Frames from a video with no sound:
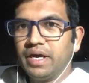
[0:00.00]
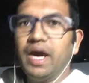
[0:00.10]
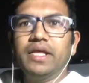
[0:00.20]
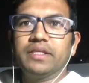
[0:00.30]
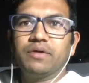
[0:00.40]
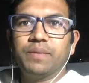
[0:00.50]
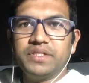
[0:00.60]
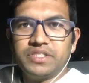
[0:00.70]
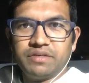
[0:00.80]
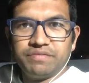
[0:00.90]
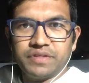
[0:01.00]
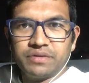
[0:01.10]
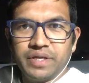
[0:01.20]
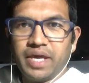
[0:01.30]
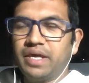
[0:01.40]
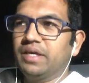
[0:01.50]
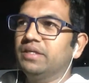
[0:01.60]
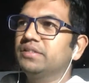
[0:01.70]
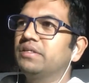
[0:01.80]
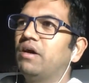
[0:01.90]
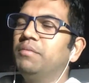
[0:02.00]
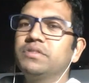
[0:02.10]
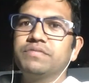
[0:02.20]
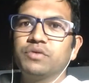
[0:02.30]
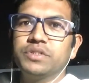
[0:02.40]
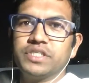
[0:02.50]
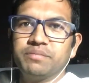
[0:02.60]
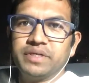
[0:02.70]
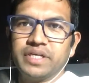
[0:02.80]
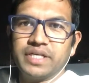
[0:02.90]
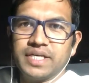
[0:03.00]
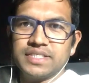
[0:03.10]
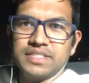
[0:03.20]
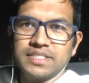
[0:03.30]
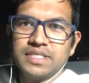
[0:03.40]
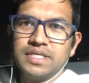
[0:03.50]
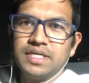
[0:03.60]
And the question for today is: how much of social media does